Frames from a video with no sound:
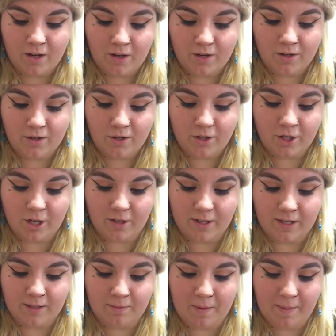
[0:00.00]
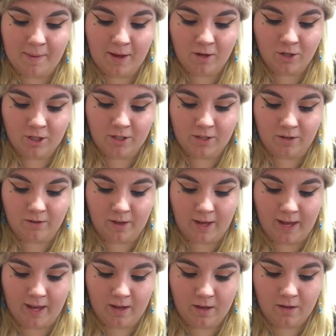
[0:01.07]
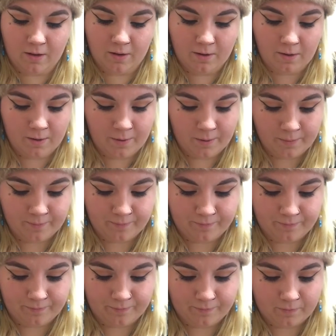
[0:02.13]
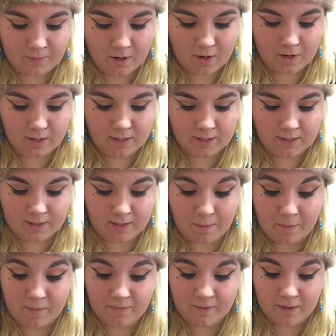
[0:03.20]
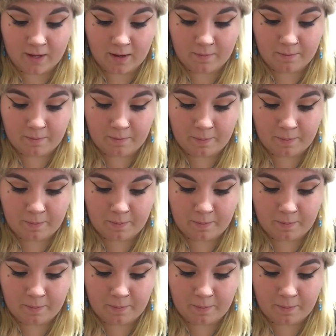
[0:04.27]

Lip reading: share this. Maybe I'll just do like some of them.